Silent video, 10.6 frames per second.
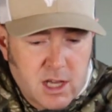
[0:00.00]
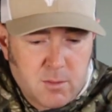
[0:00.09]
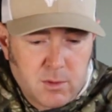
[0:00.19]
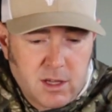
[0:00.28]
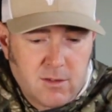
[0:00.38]
I
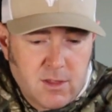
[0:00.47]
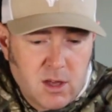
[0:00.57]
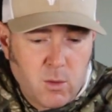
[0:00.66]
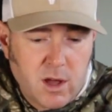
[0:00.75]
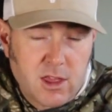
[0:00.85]
believe
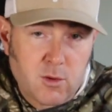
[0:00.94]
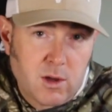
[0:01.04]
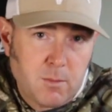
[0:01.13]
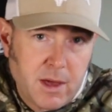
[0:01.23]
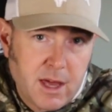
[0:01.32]
they weigh
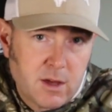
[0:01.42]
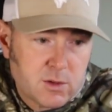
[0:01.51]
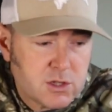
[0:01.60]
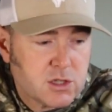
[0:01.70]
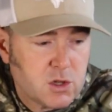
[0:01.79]
3
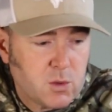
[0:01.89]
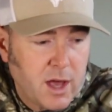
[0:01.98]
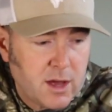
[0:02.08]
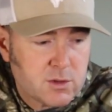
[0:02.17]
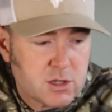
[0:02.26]
pounds,
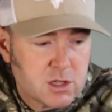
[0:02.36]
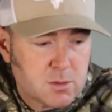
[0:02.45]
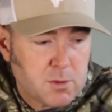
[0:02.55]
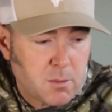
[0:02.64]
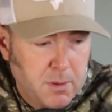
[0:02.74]
2 ounces
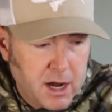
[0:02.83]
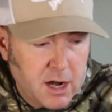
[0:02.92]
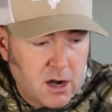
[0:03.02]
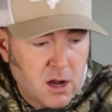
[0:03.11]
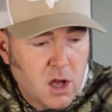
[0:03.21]
per
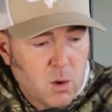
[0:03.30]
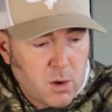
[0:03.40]
pair,